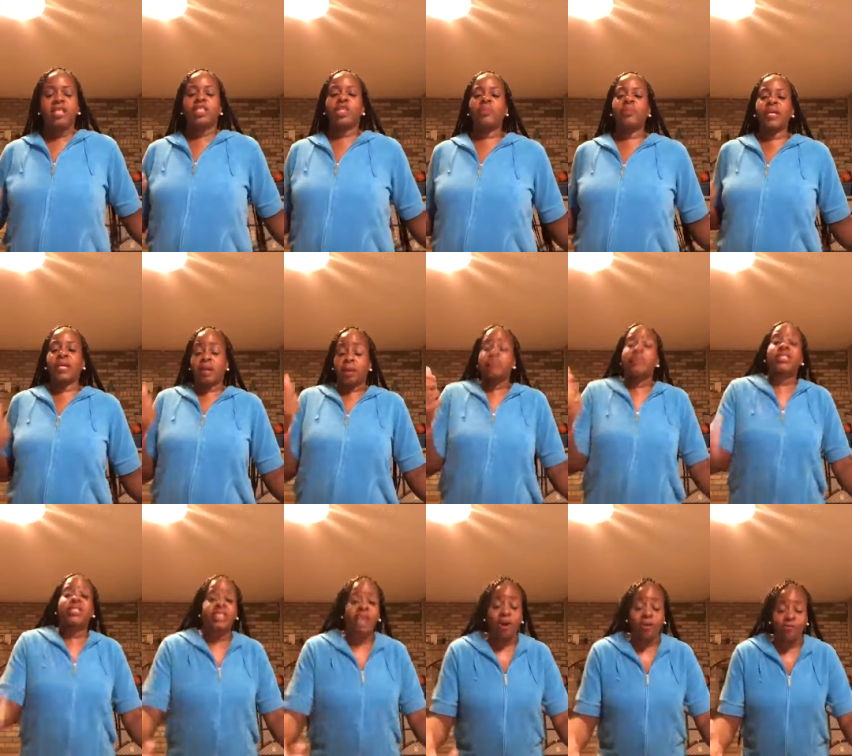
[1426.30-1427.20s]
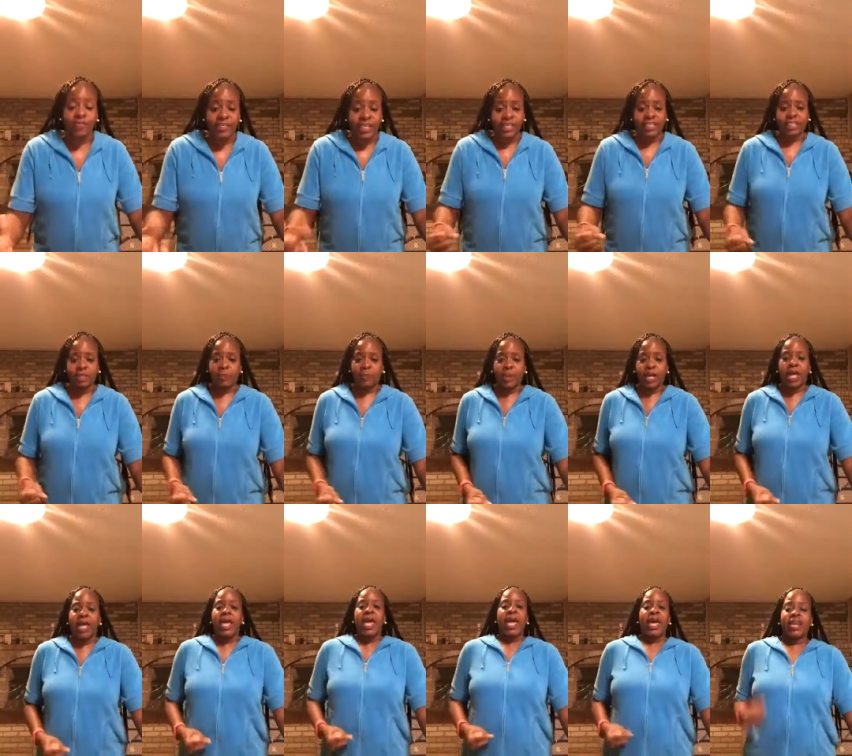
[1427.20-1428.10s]
to become
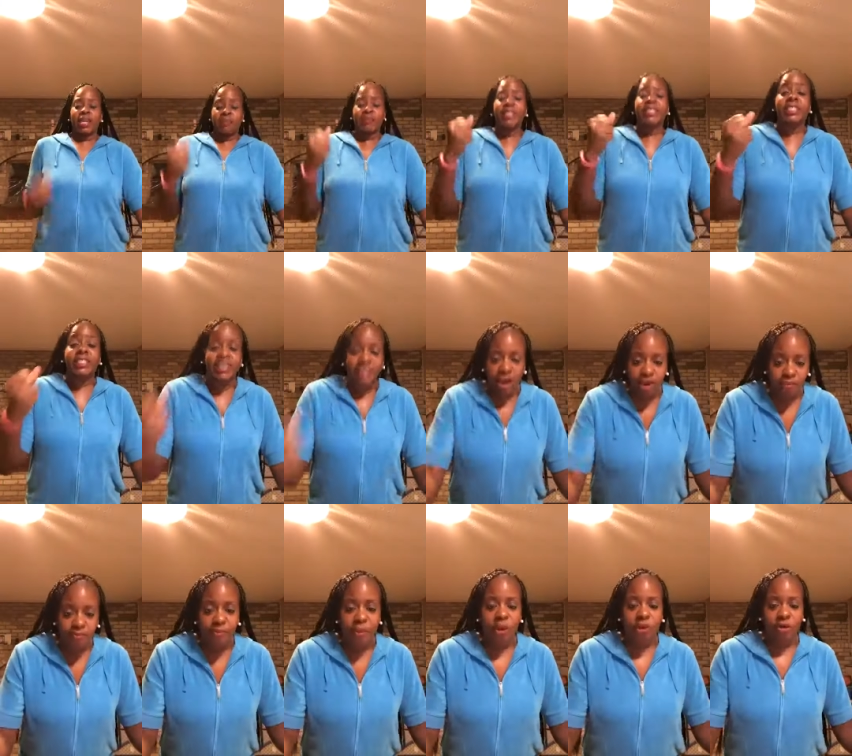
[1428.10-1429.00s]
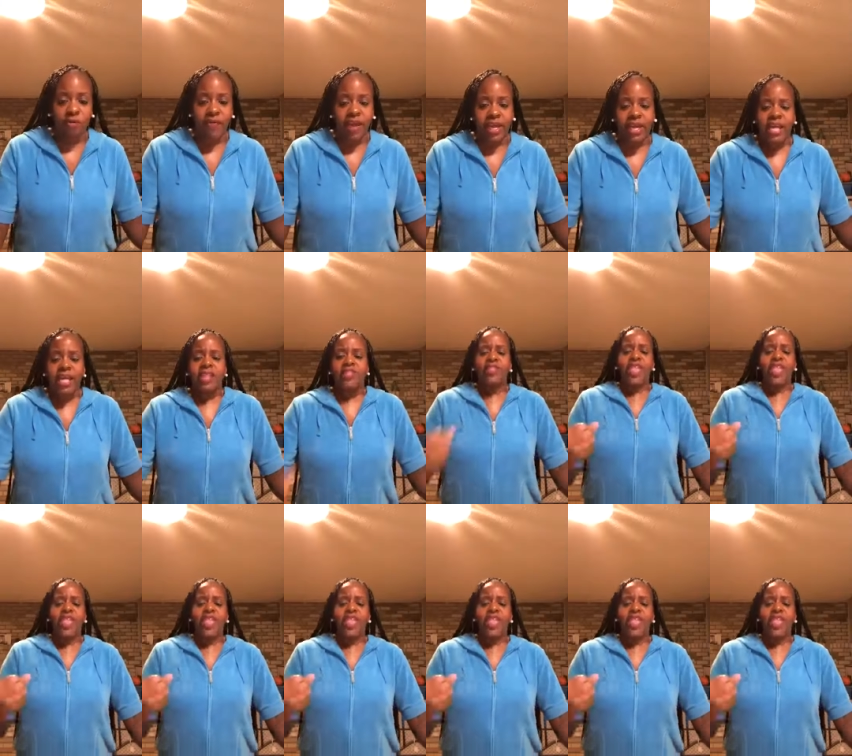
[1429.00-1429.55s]
self-disciplined and to be self-motivated.